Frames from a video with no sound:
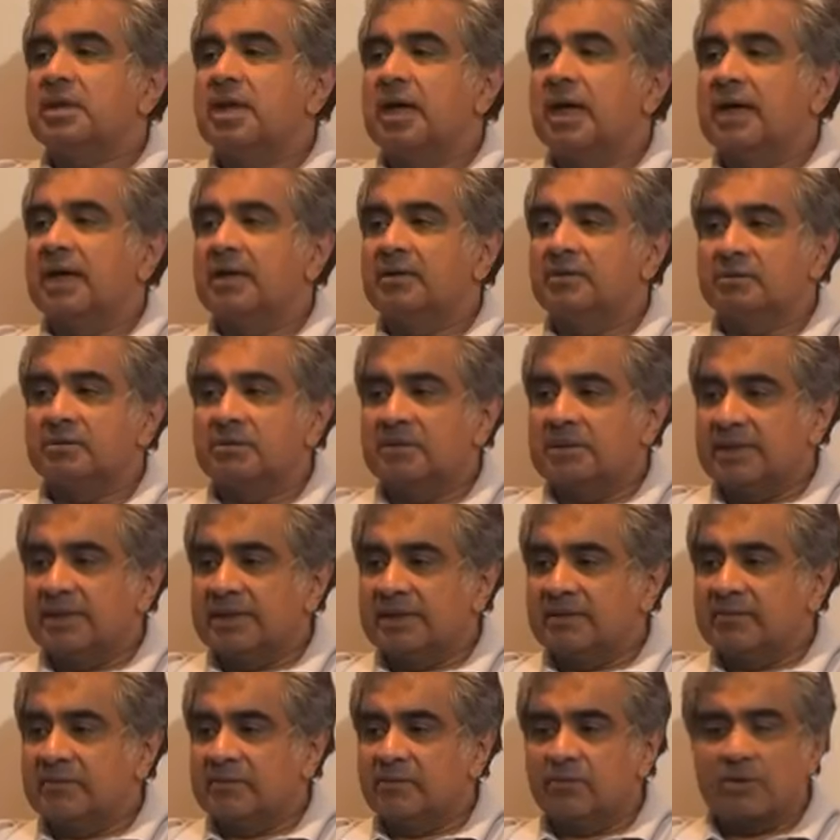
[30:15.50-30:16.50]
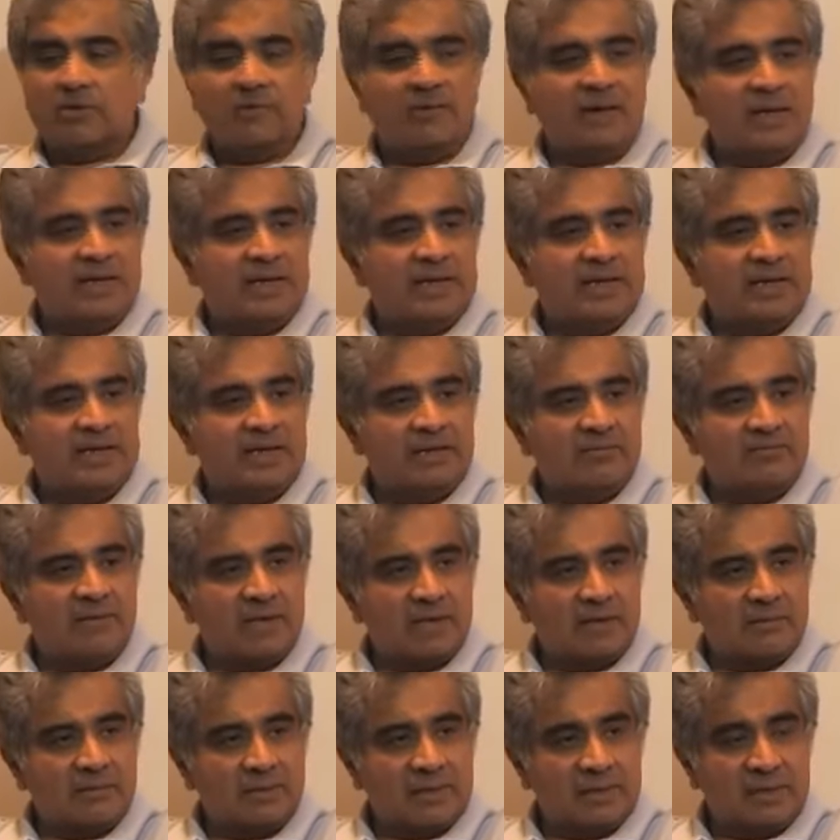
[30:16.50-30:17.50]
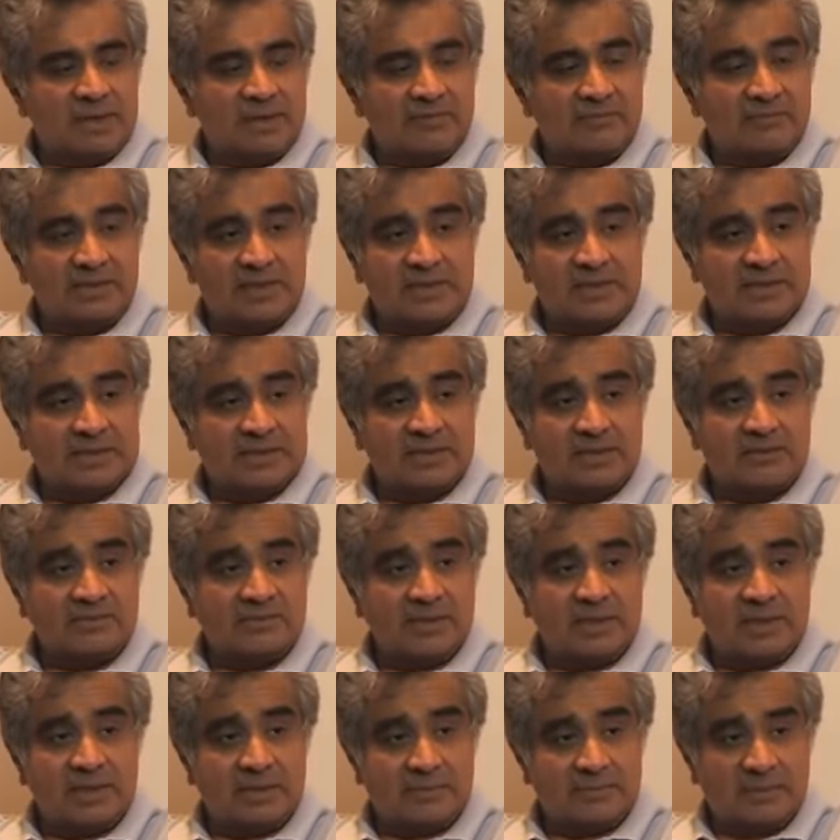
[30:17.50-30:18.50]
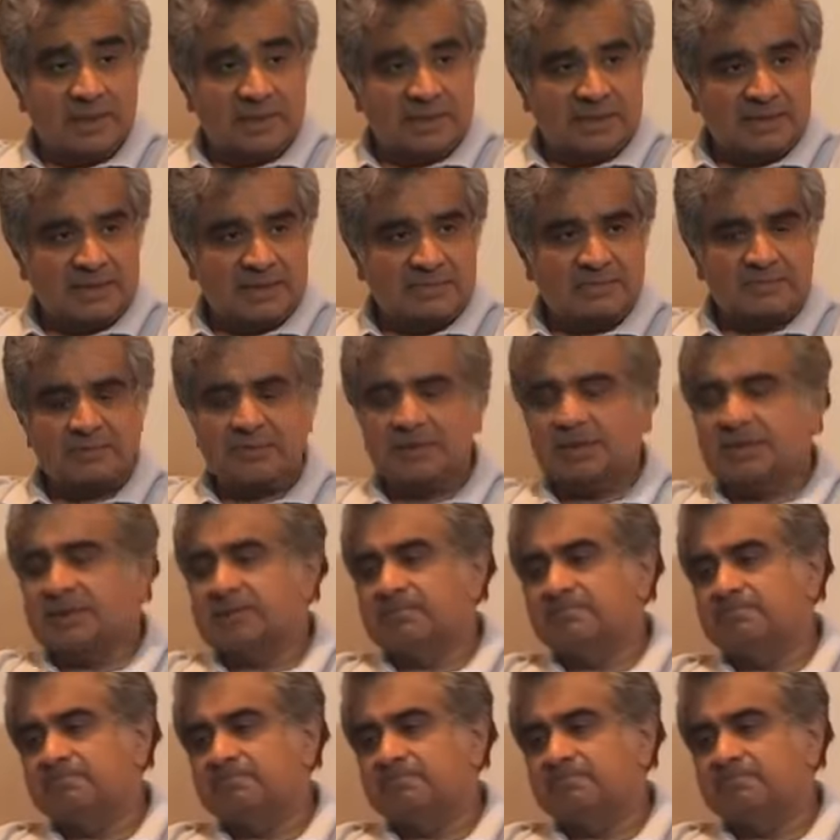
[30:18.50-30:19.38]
I don't think we would have had any environment left. As it is, we are in a bad shape today.